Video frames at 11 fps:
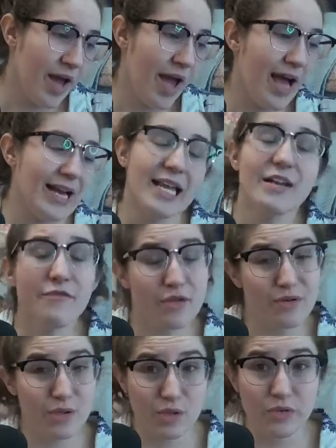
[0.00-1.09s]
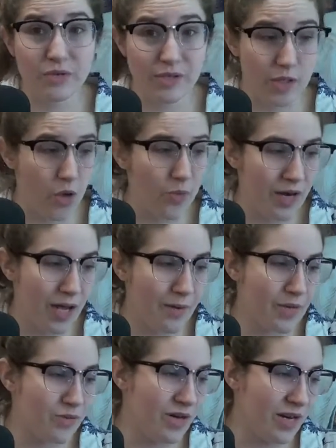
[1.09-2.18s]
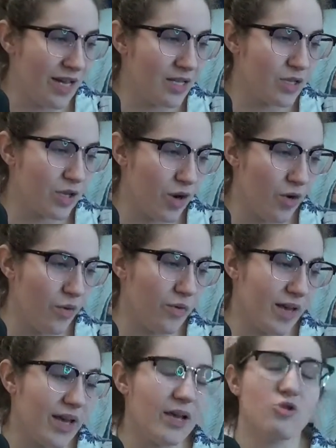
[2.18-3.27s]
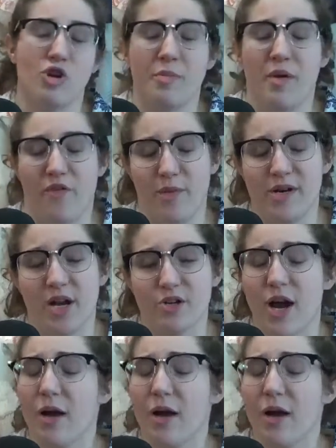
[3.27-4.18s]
and if those sores open up, you need to go get treatment from a doctor.